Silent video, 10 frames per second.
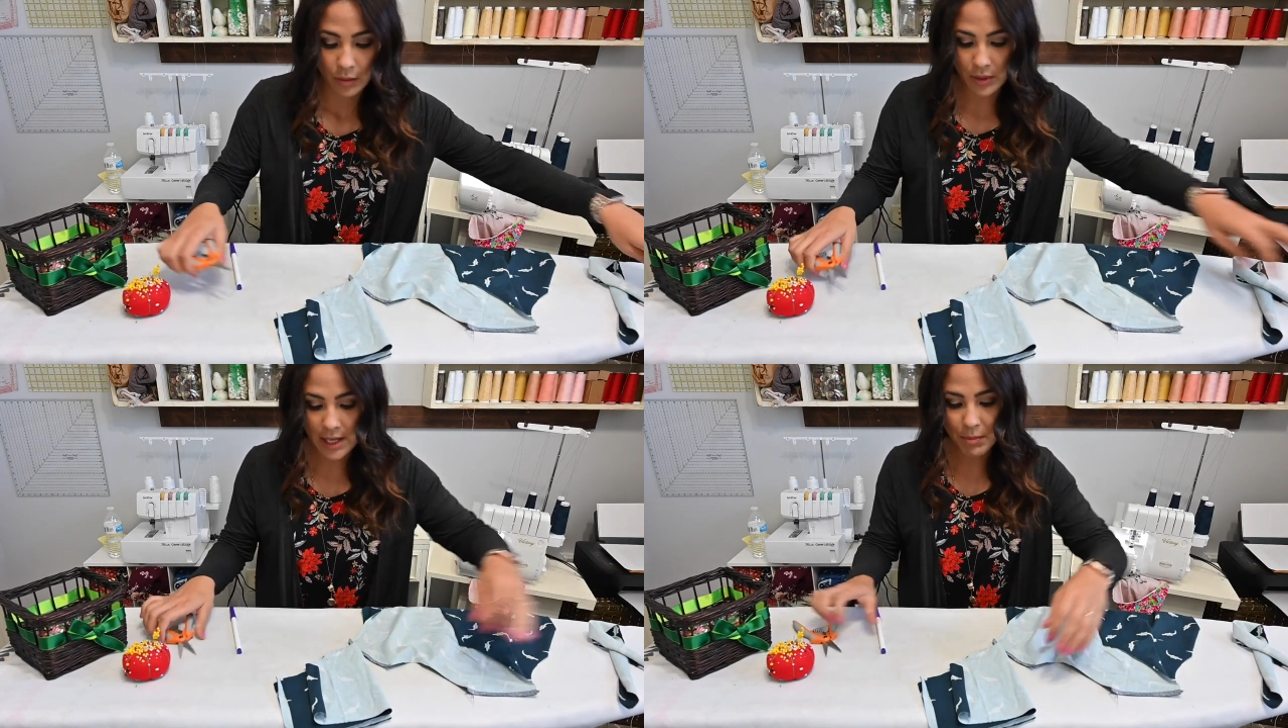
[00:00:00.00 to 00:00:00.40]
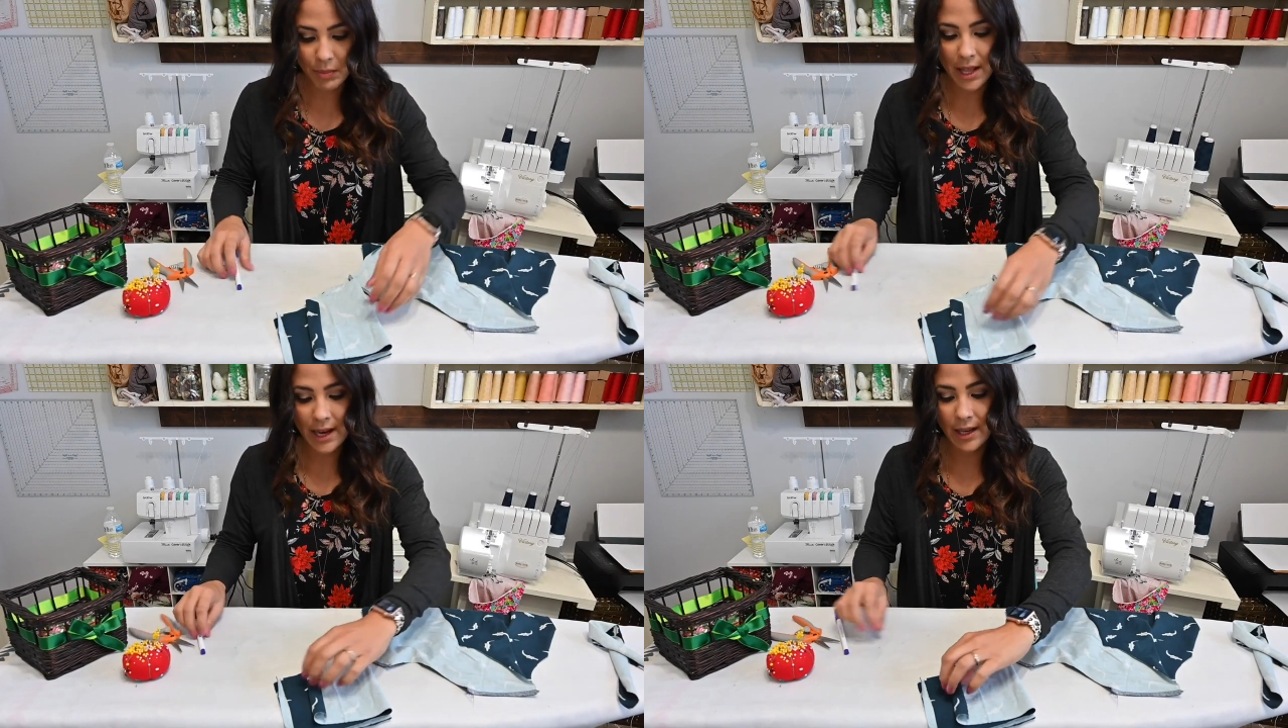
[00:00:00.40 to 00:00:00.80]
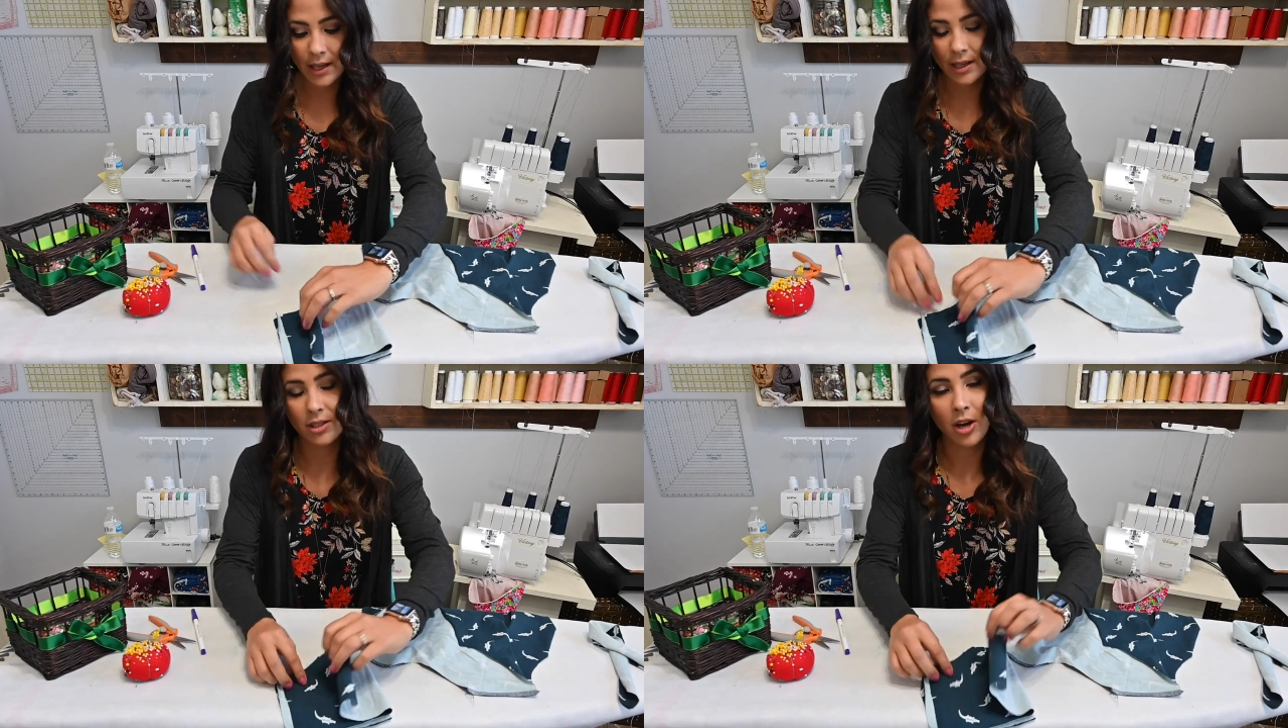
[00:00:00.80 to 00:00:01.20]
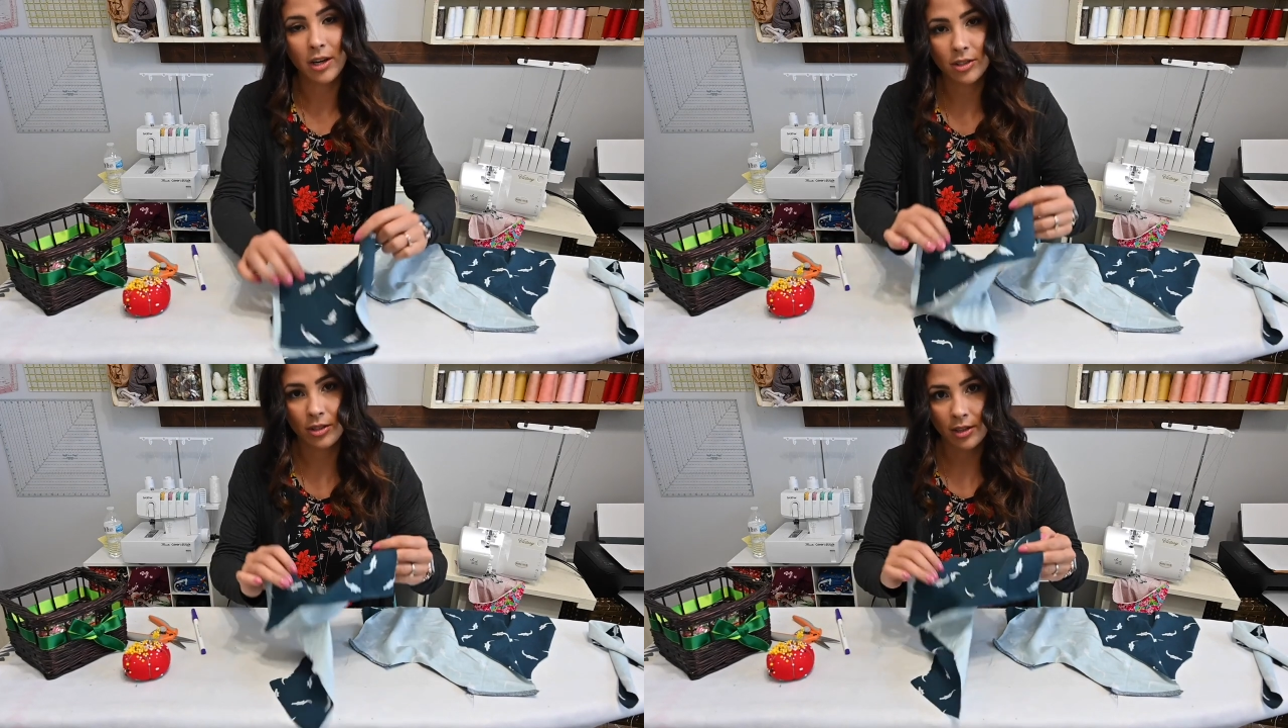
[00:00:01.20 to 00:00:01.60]
Was that placket as
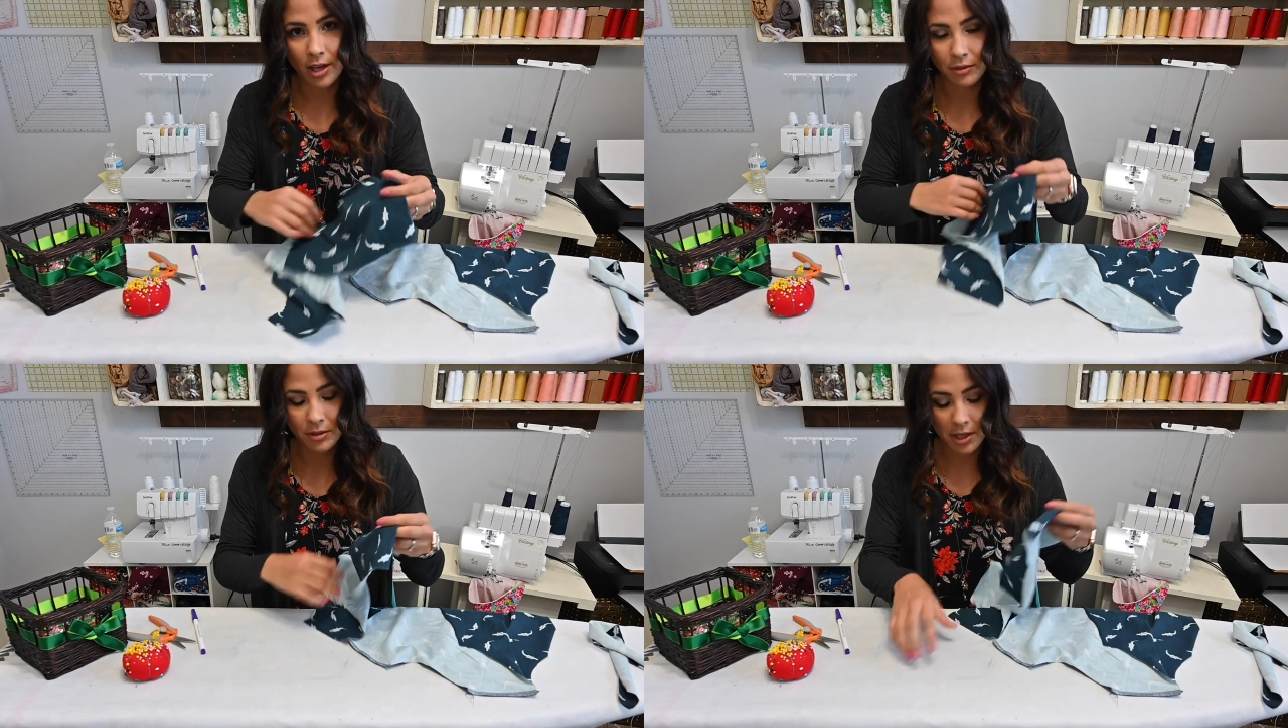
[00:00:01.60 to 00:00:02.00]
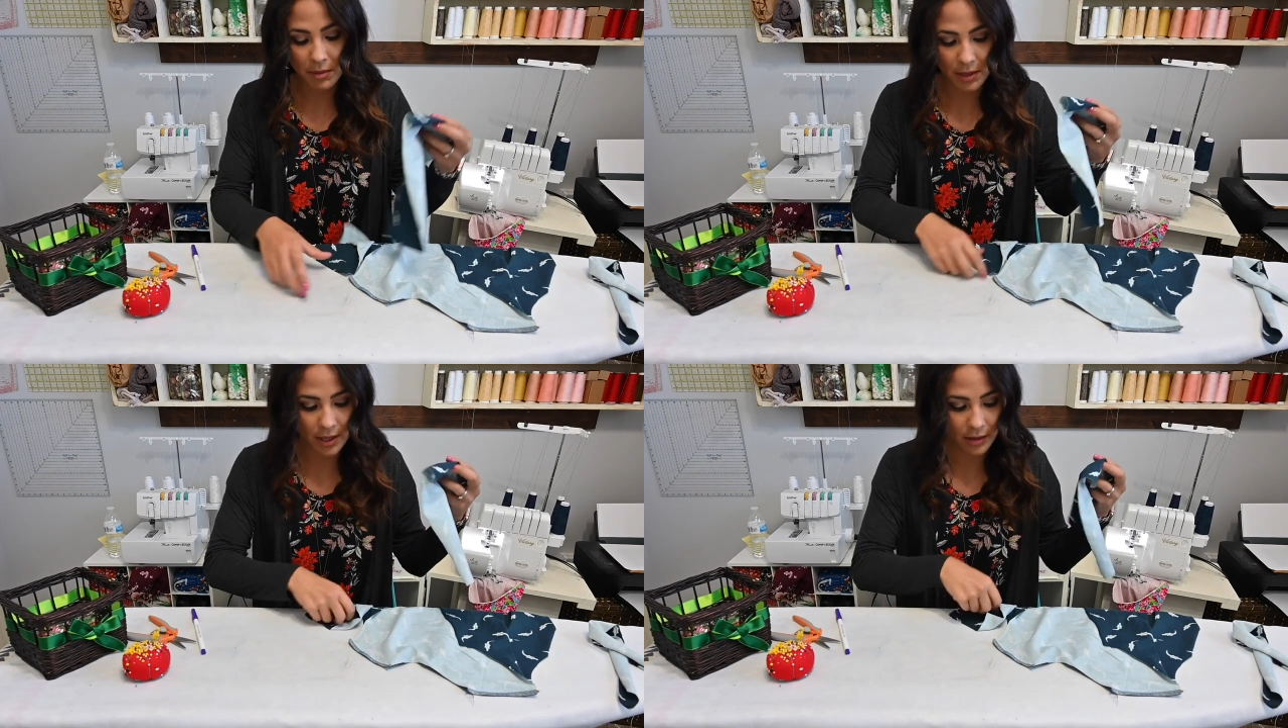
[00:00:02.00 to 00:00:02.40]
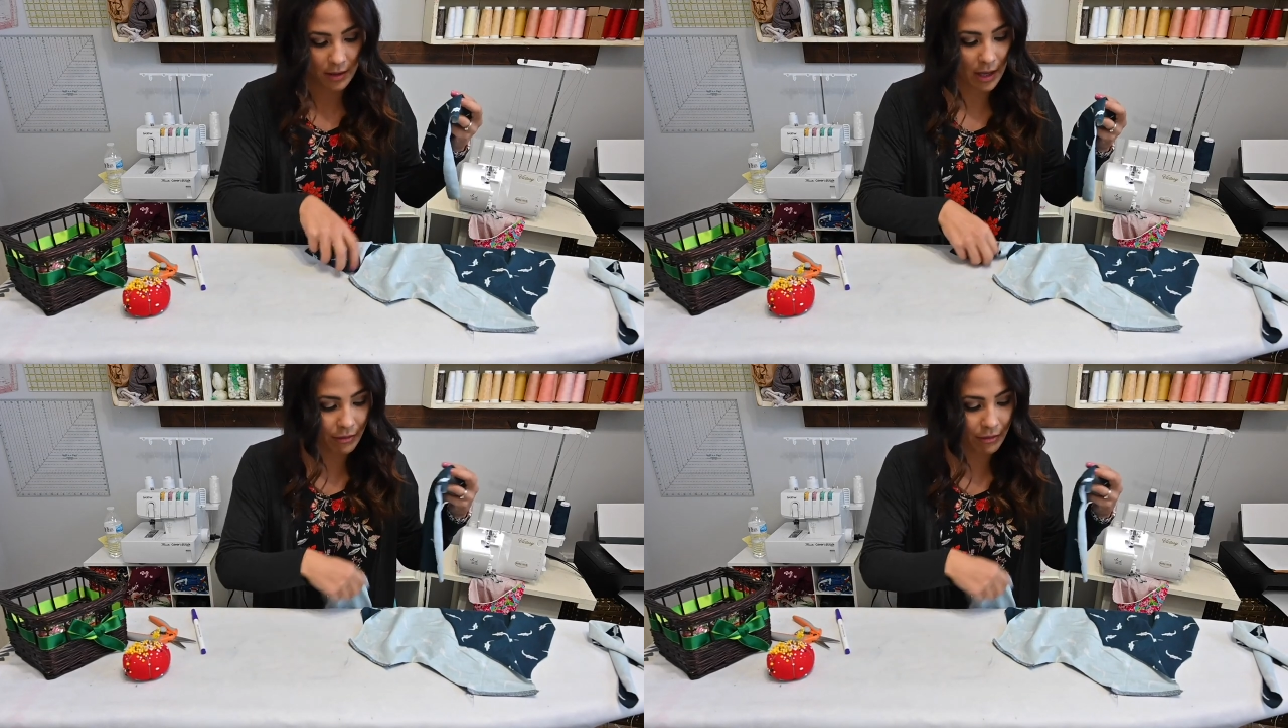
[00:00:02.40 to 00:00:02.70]
hard as you thought it was gonna be?